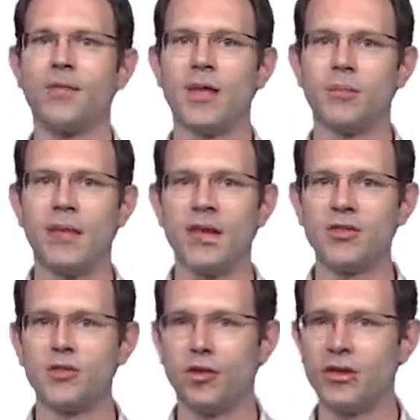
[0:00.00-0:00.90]
that
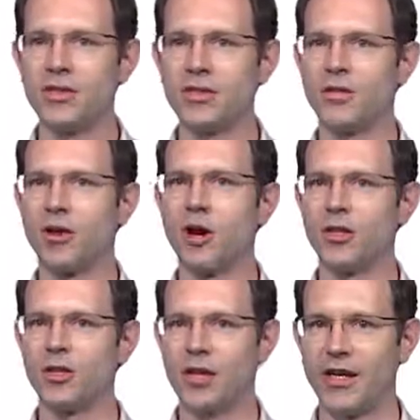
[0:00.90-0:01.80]
makes noise in the
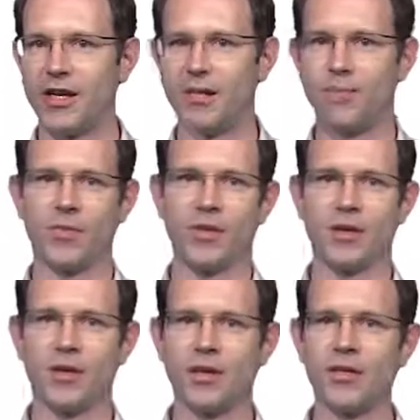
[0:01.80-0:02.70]
hot jet.
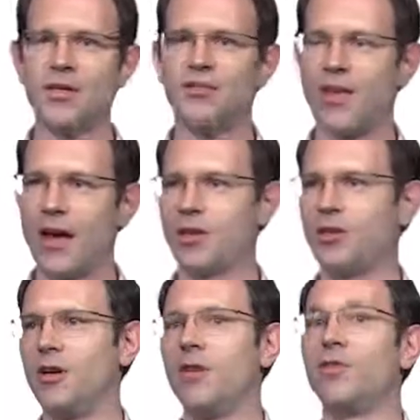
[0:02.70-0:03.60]
It is, in
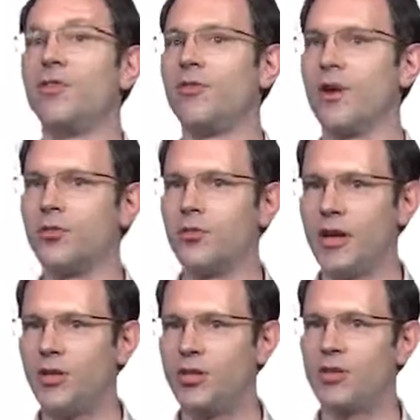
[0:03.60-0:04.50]
fact, the
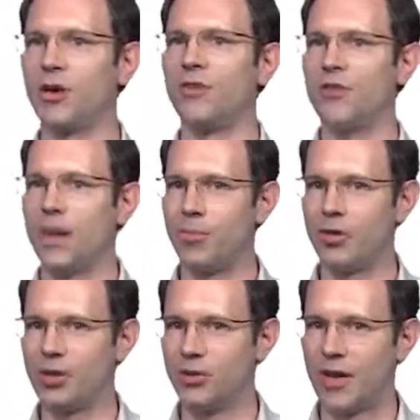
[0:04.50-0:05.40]
fluctuation of
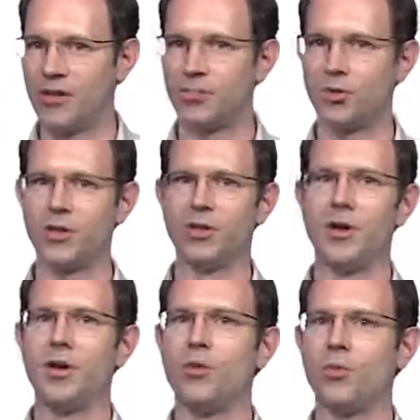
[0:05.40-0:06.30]
temperature transport,
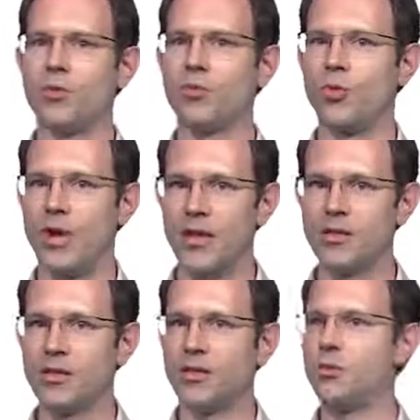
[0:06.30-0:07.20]
which
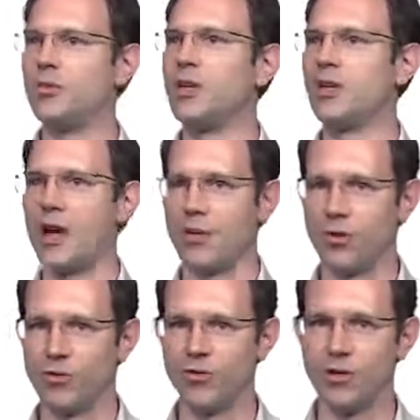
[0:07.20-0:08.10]
creates an acoustic
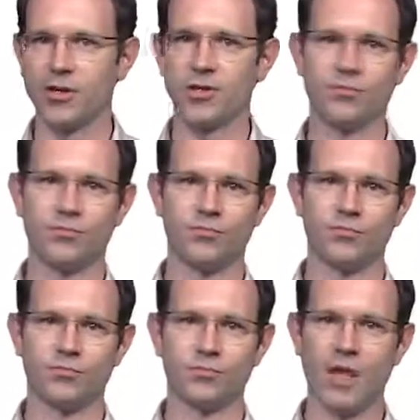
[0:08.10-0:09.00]
dipole field.
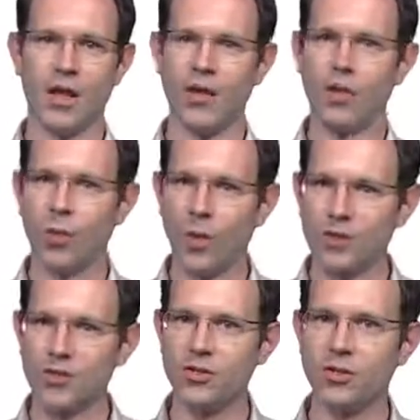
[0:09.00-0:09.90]

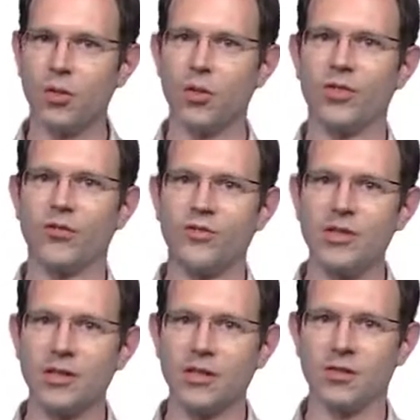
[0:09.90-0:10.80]
Once you know what the
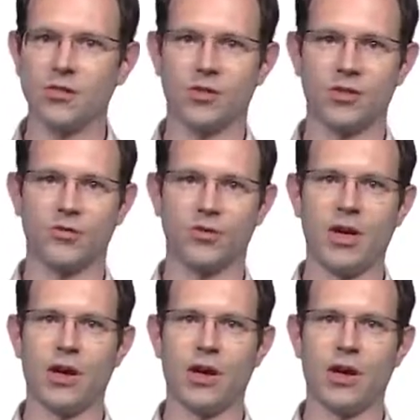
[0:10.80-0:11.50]
physical source of your